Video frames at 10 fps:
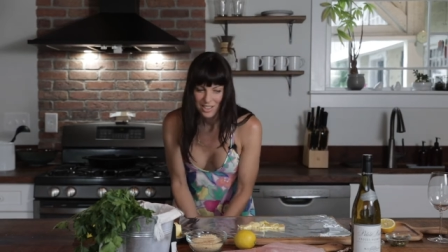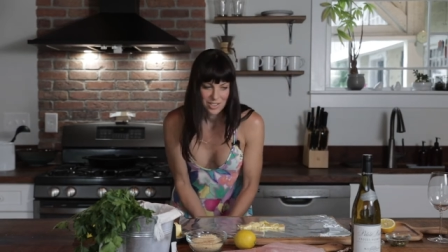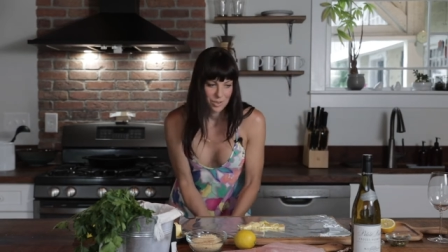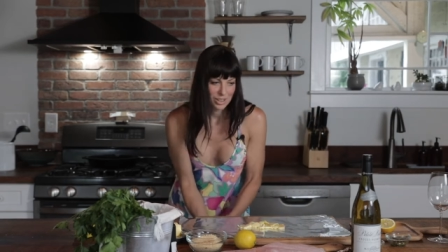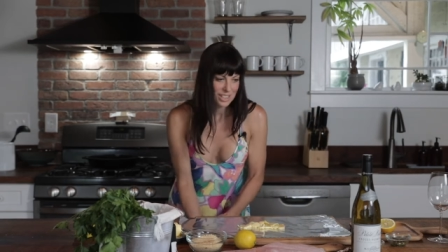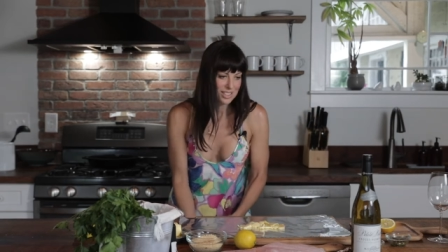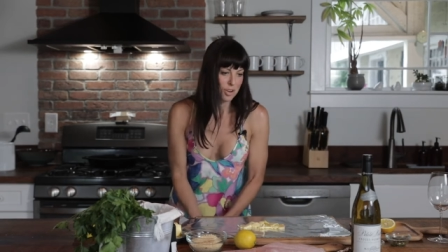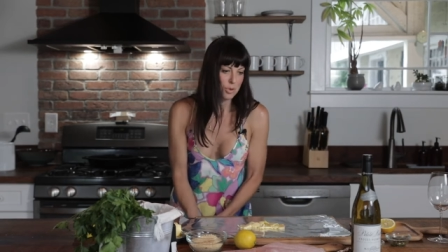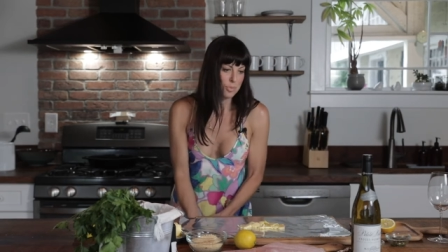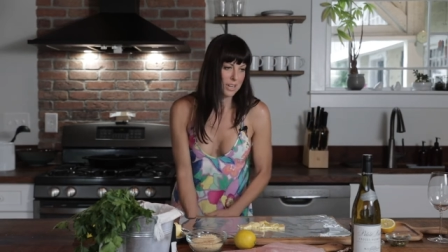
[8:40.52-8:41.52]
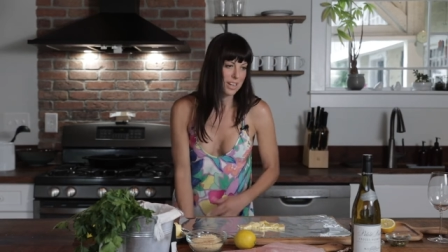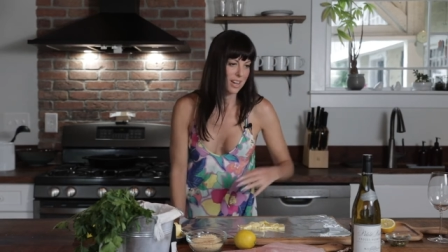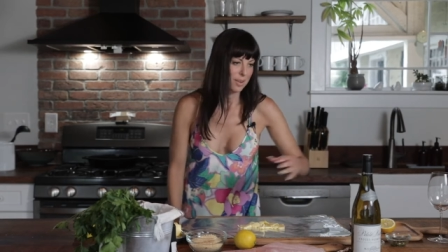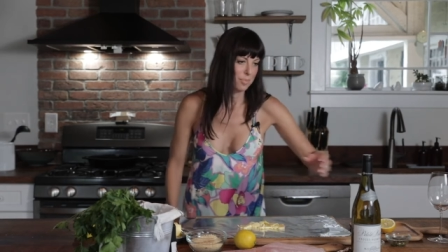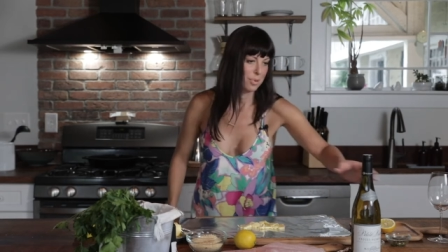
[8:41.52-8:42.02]
So let's open
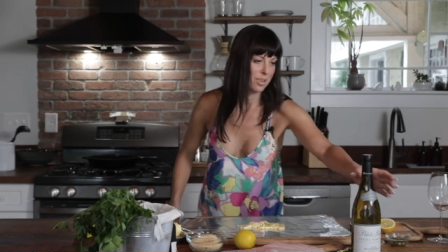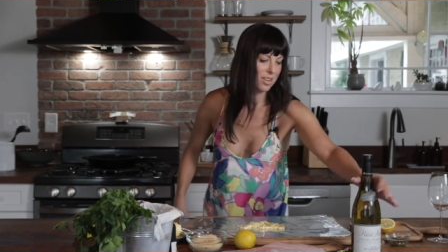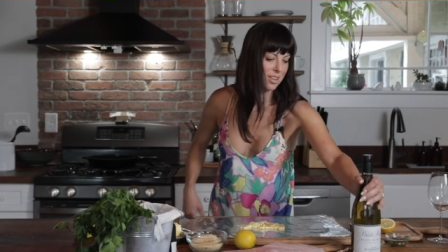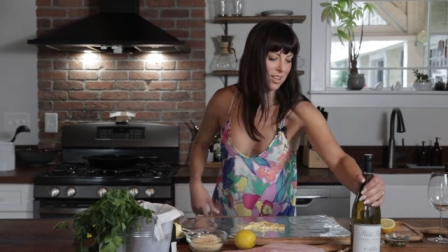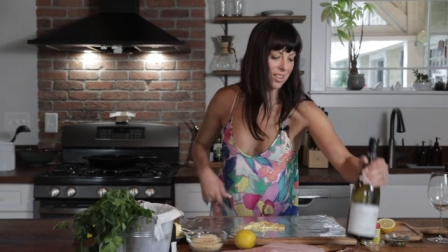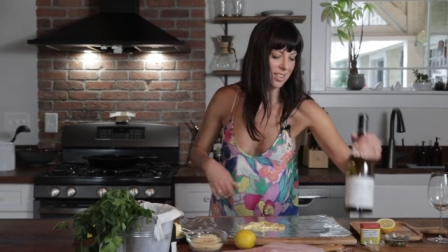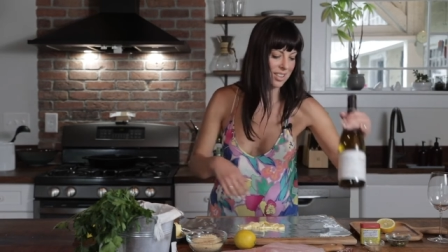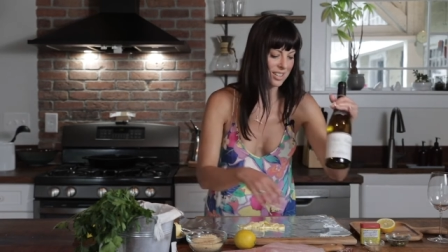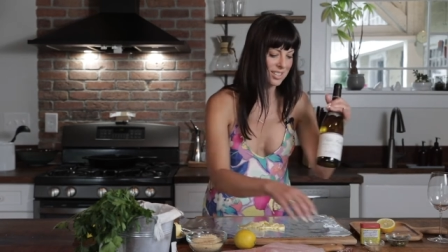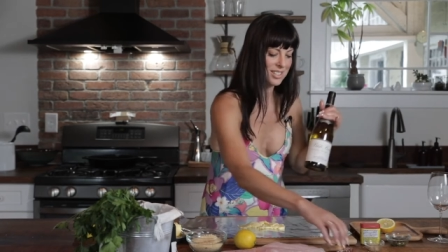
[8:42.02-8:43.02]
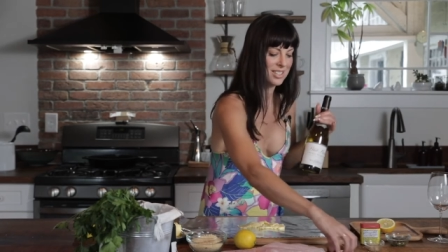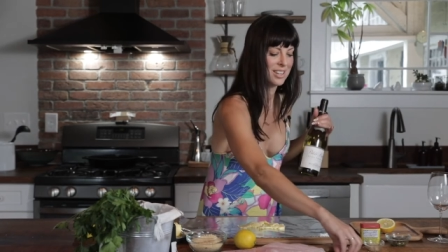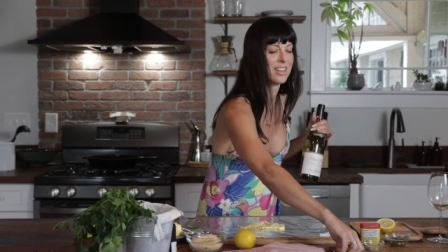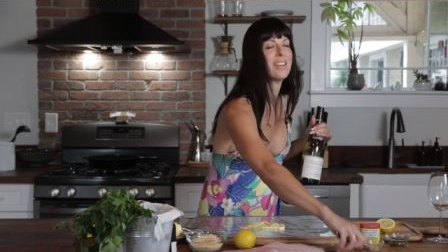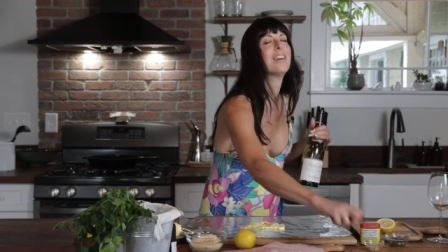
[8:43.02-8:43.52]
up this